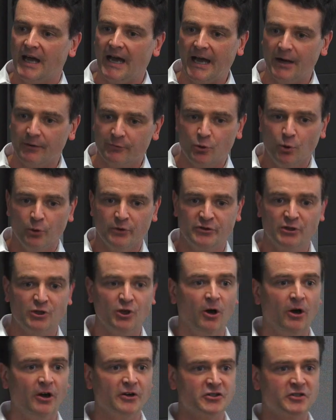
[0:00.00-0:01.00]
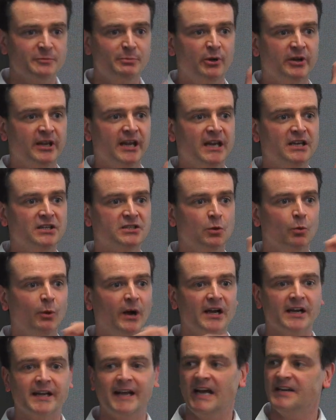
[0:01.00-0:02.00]
And of course, you can't just put it into
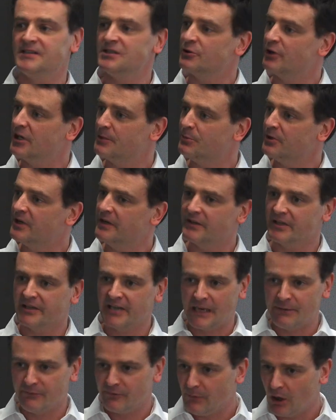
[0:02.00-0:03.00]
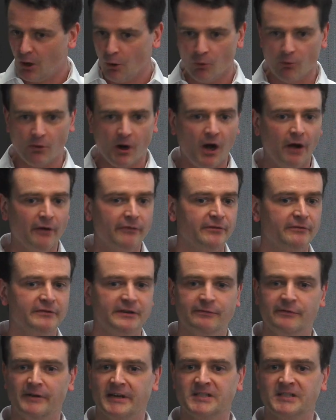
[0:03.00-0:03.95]
one category because it came from a whole raft of different